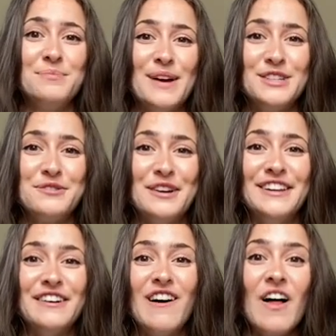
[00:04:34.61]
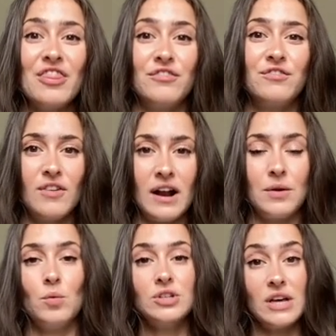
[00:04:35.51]
mesh window on the front,
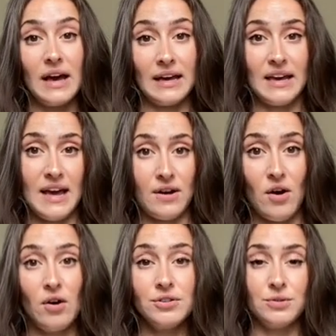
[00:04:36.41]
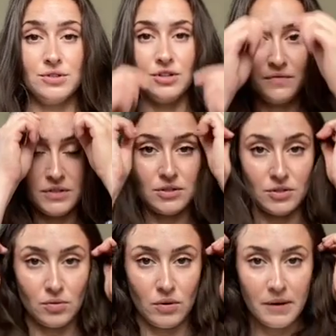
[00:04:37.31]
which again also serves as a
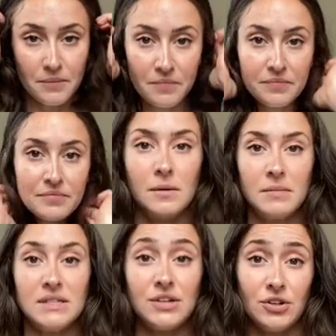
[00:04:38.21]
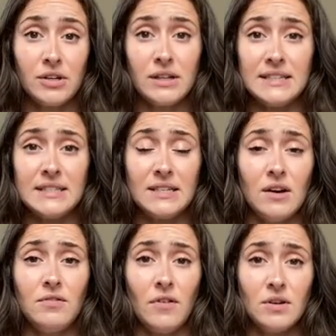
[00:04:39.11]
door. The material
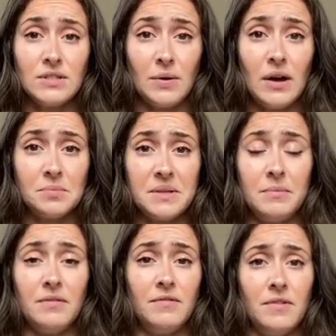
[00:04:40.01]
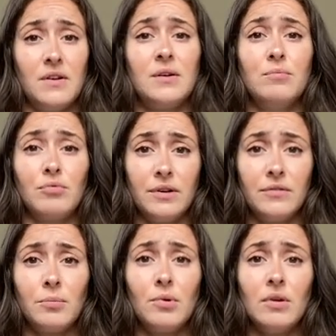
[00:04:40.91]
itself also helps it be very
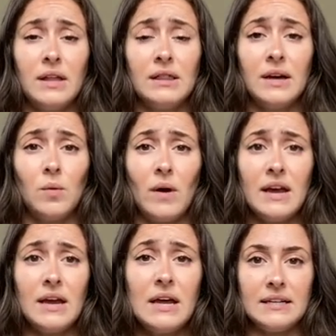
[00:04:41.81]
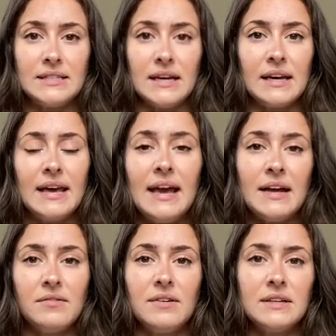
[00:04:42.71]
breathable and lightweight. It's a
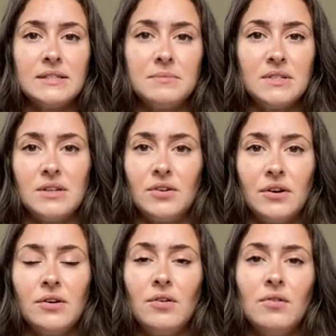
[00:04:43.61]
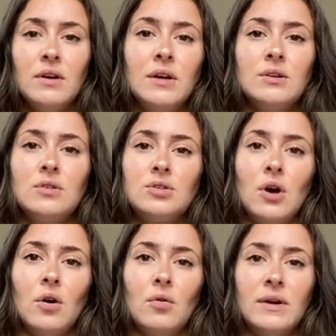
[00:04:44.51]
canvas material,
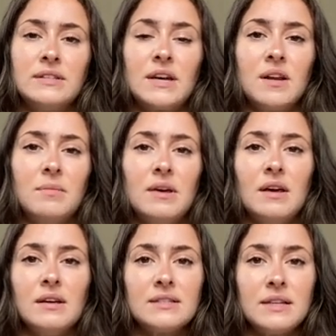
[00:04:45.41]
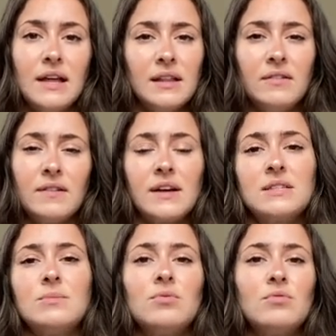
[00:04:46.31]
so it's gonna be slightly
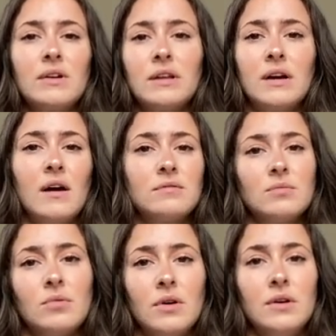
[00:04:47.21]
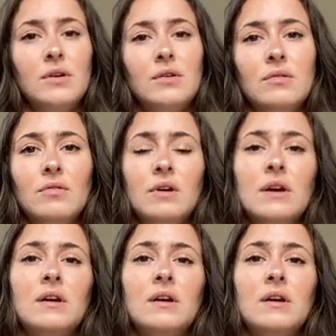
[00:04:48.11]
flexible, really comfortable on you.